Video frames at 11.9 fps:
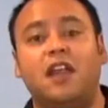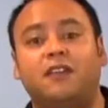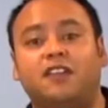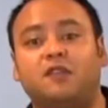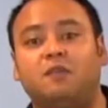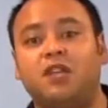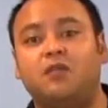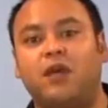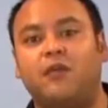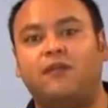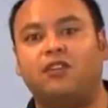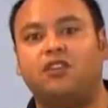Now the
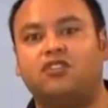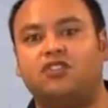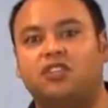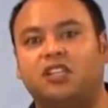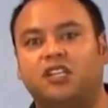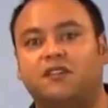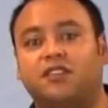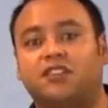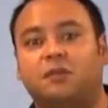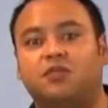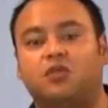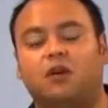Speedway Revolution
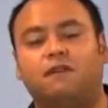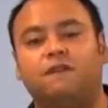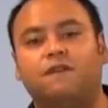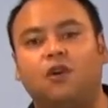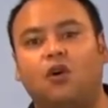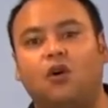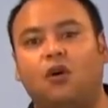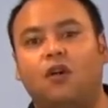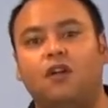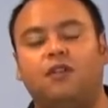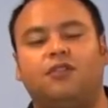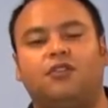delivers up to a full